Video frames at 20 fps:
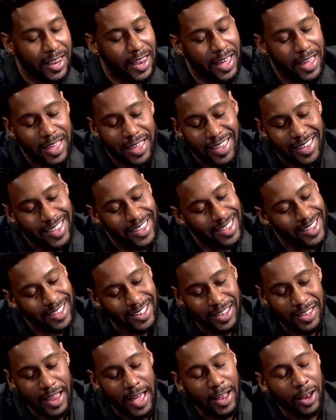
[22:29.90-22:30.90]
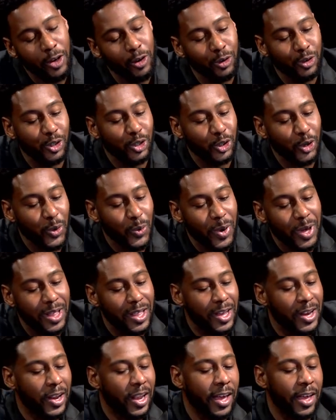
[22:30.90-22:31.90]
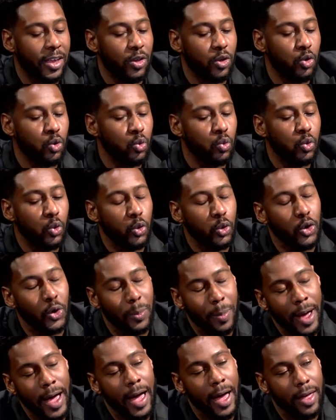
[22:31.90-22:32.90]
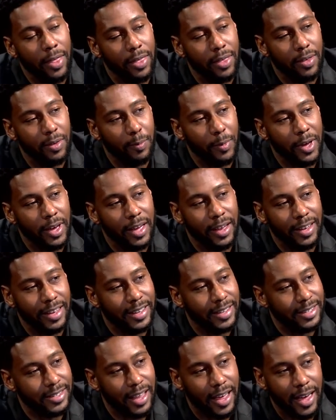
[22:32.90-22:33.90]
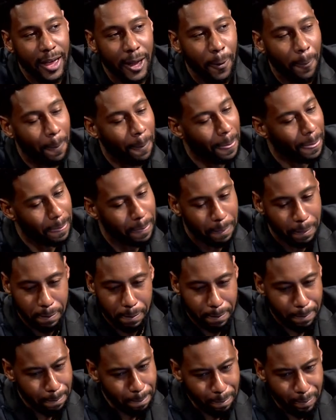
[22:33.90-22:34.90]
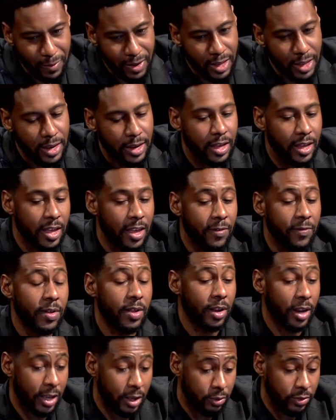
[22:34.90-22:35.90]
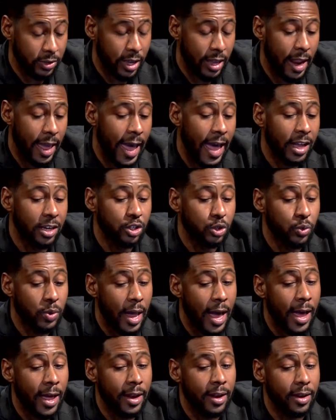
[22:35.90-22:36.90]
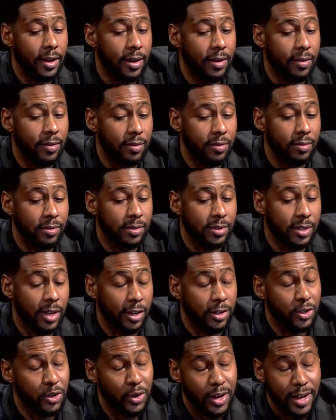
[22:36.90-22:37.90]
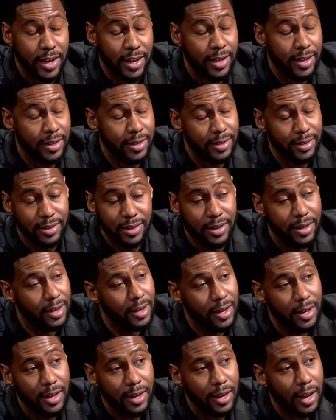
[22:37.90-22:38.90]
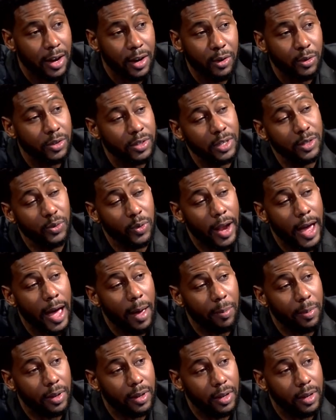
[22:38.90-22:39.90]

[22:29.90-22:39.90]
that that goes to show you right there, like you knew your path, man. Because like, it, like you said, had you not stuck to your guns, none of those things would have happened.